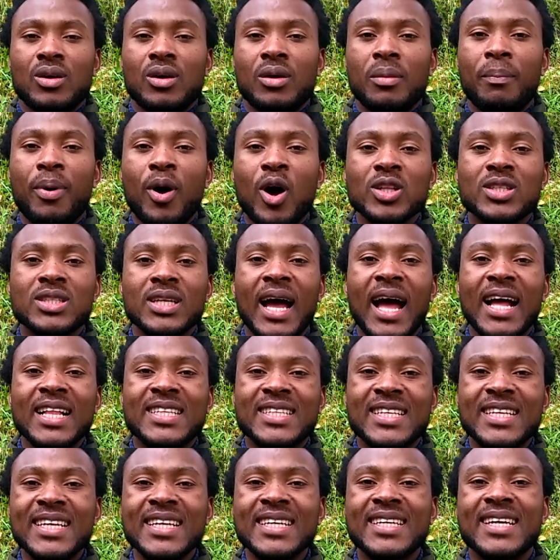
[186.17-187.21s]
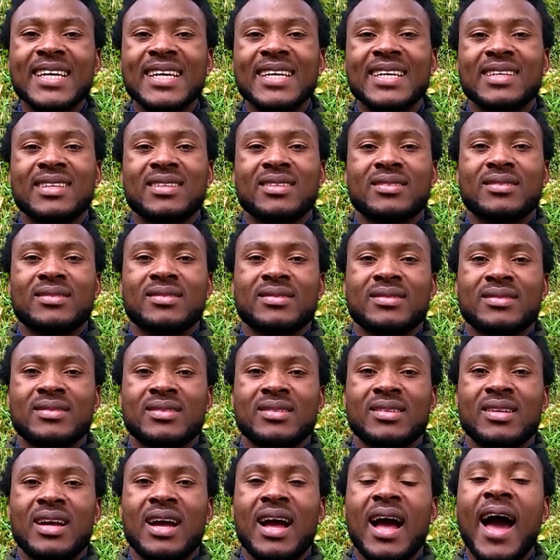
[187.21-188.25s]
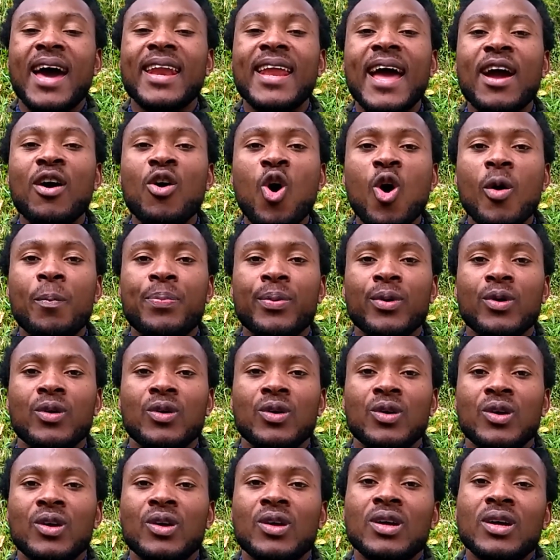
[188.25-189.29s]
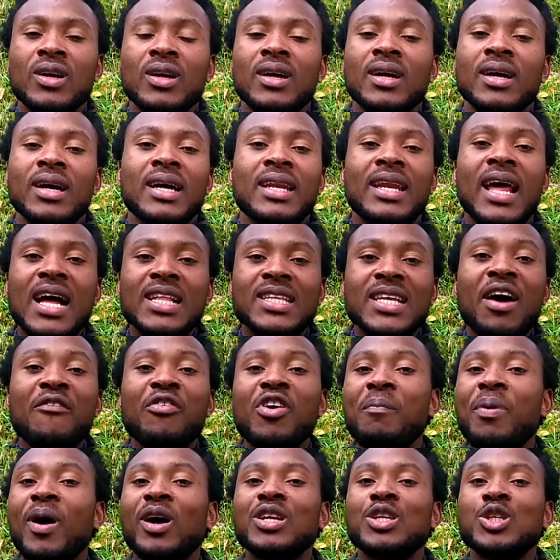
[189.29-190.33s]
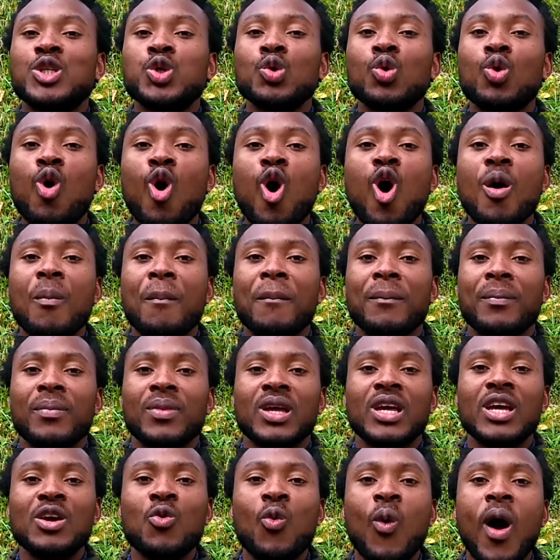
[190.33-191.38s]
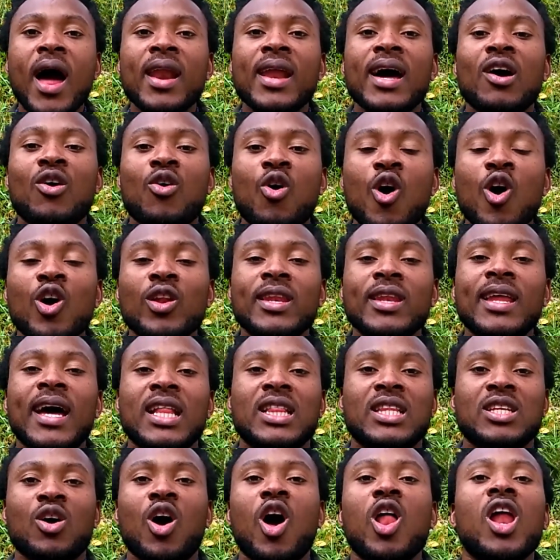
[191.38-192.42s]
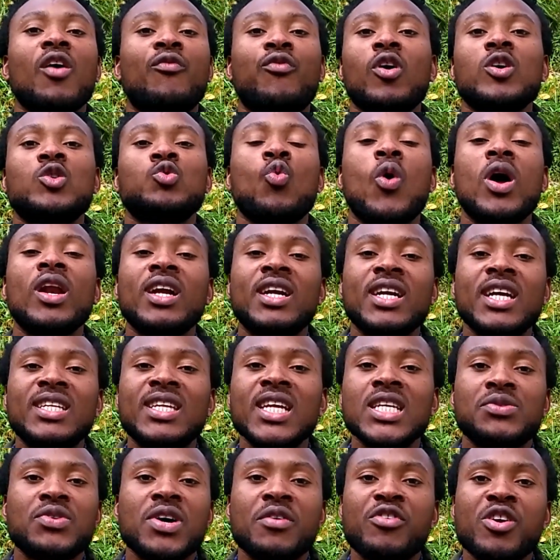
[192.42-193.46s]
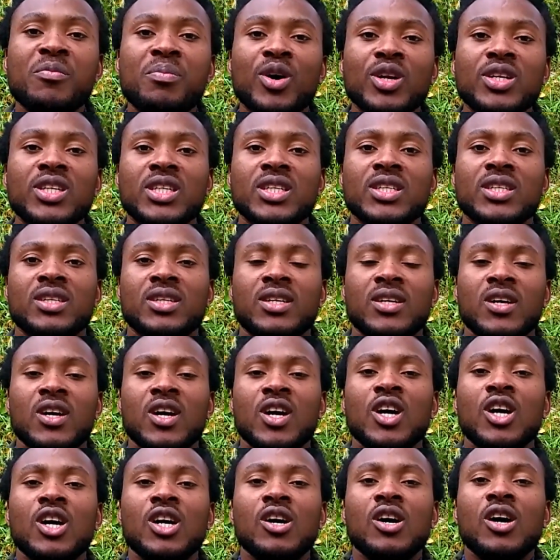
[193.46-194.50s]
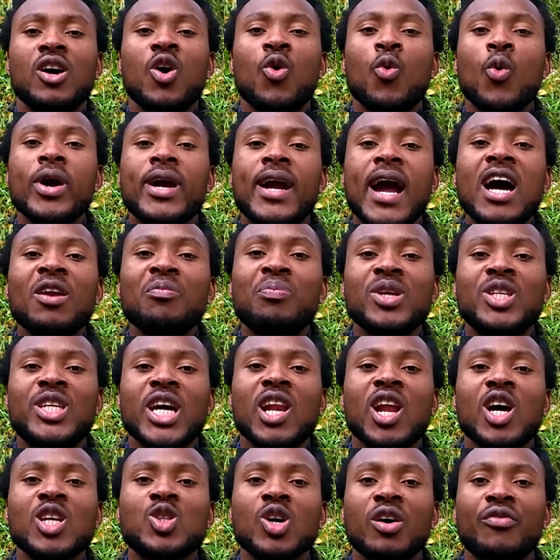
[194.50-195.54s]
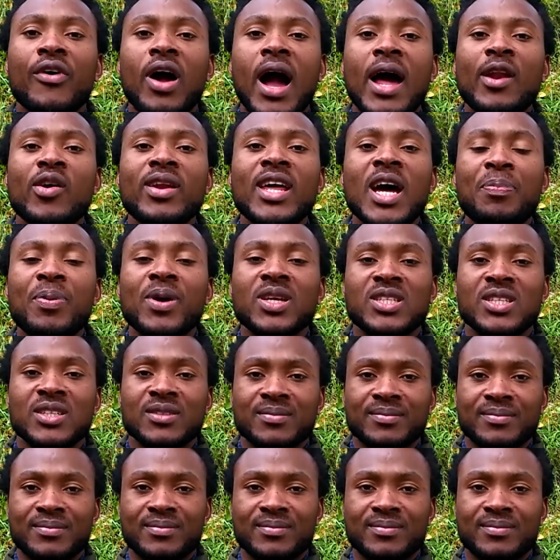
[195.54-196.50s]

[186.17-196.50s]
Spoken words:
But I think and I hope that everybody should come in one accord, that all of us want greatness for everybody. We can't be jealous of another person.